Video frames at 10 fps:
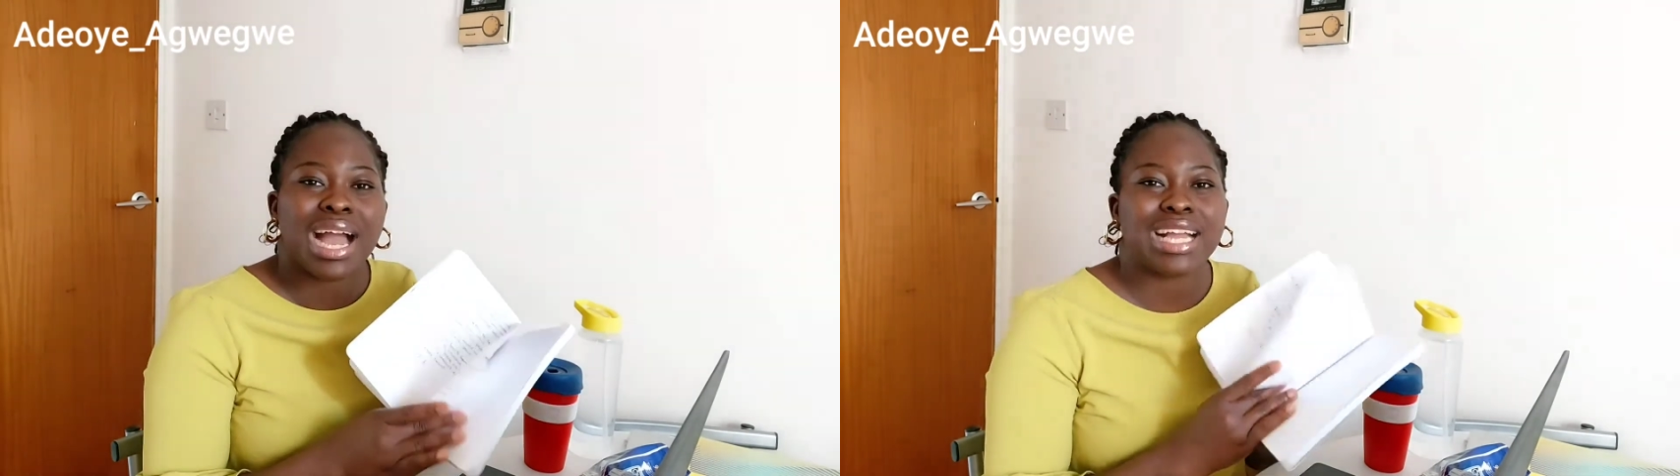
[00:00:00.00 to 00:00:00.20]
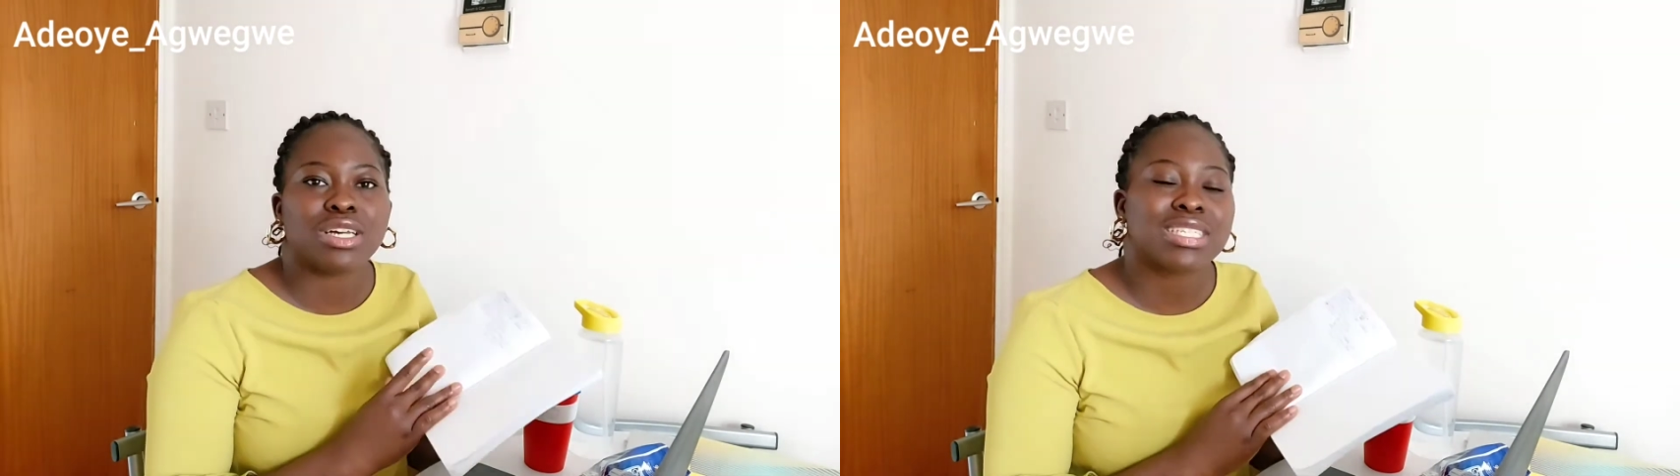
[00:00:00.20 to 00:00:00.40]

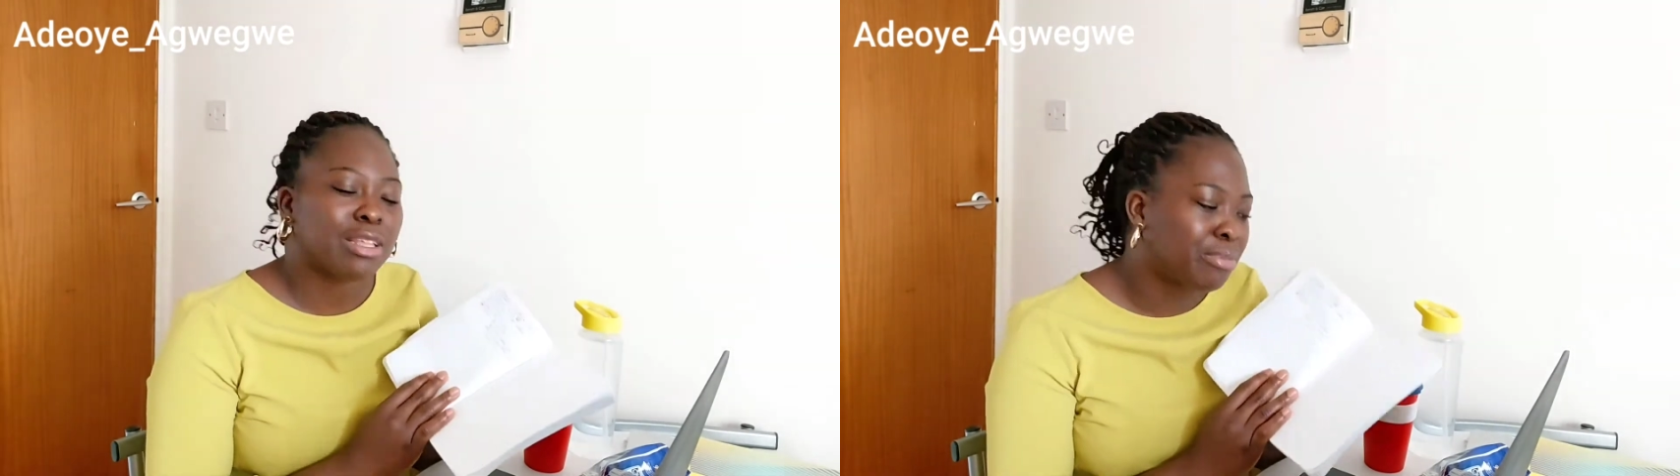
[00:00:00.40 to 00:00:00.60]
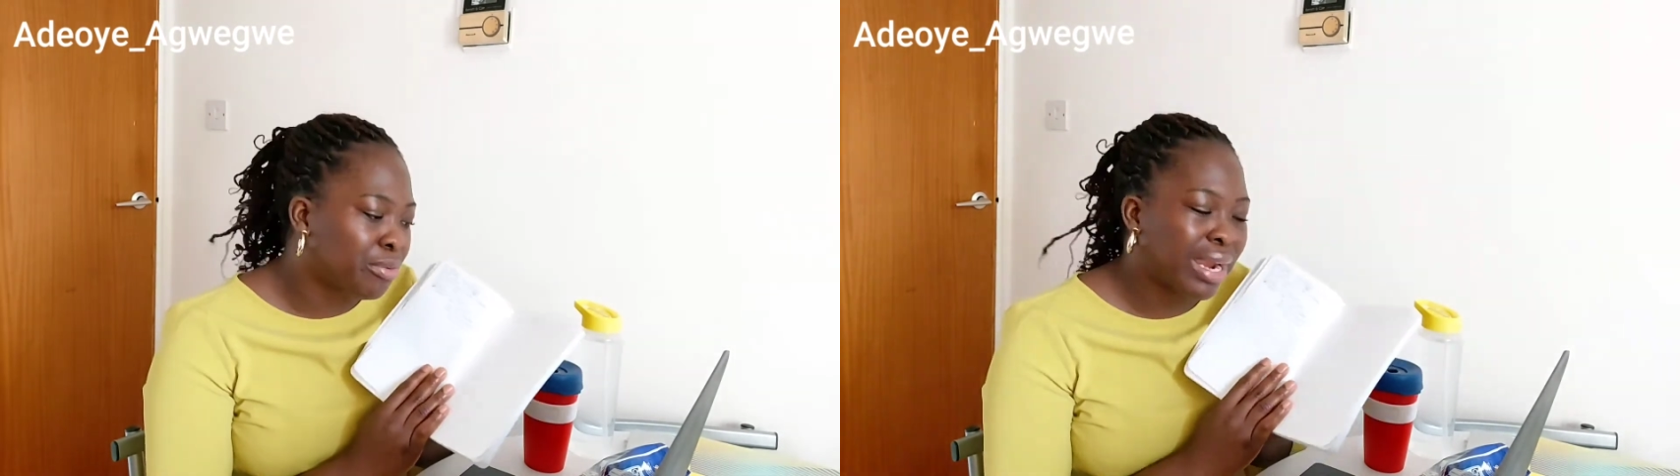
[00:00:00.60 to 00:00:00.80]
I just
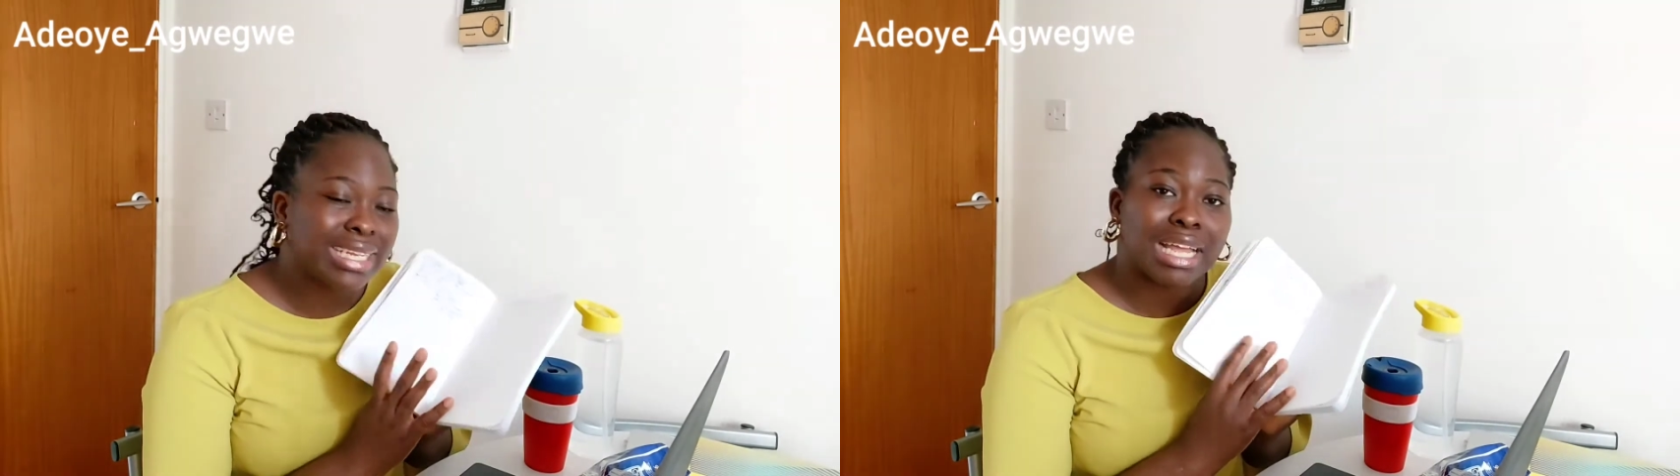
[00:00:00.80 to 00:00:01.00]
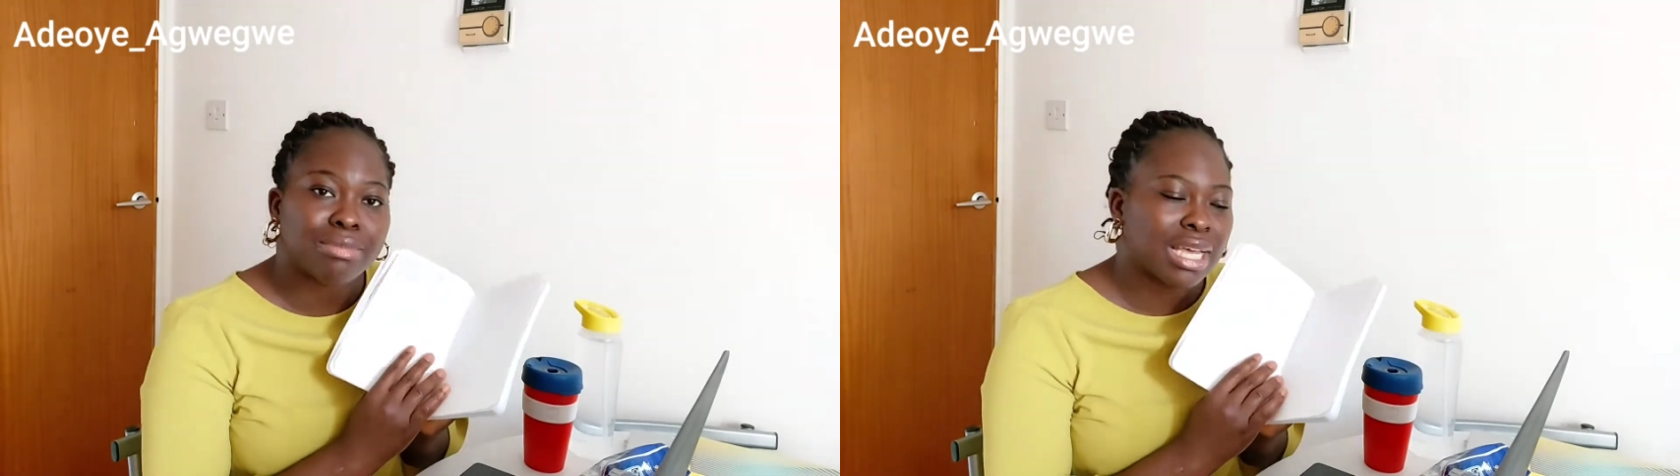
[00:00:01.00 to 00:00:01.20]
simply
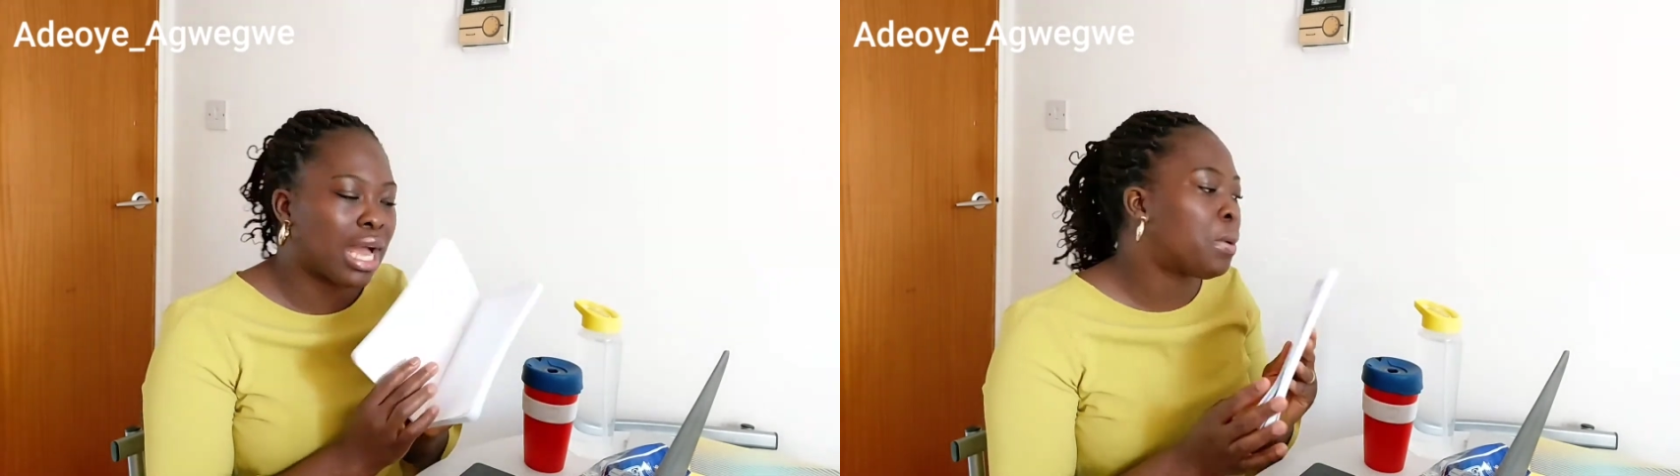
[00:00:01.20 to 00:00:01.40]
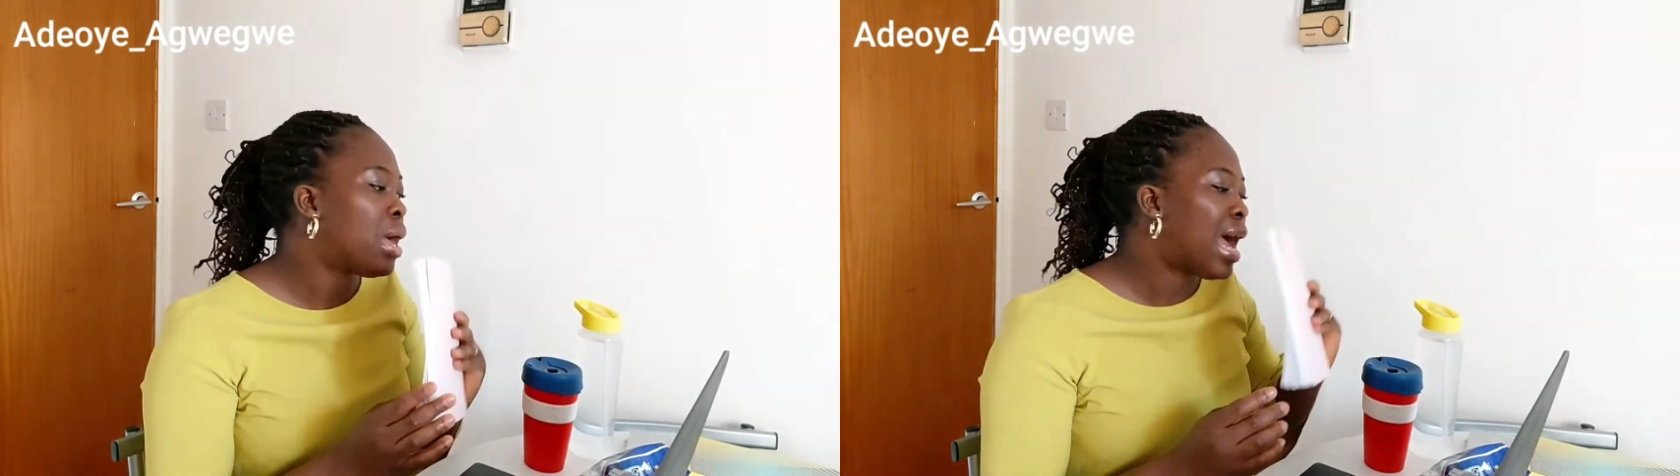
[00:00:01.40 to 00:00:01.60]
write them
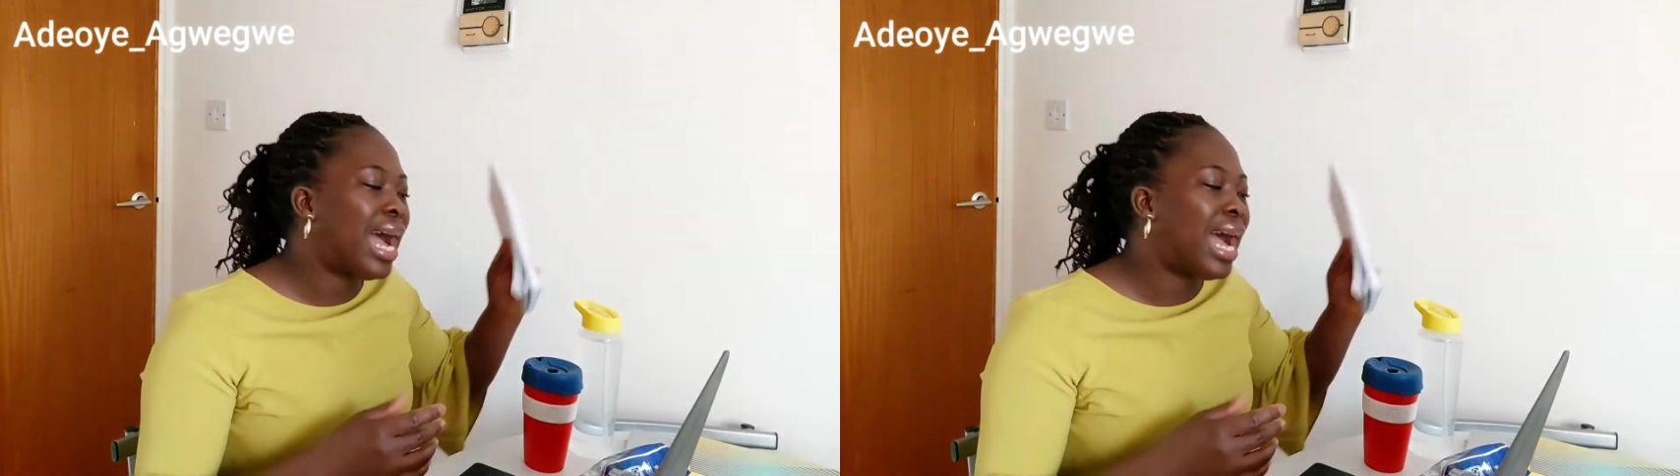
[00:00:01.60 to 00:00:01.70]
down,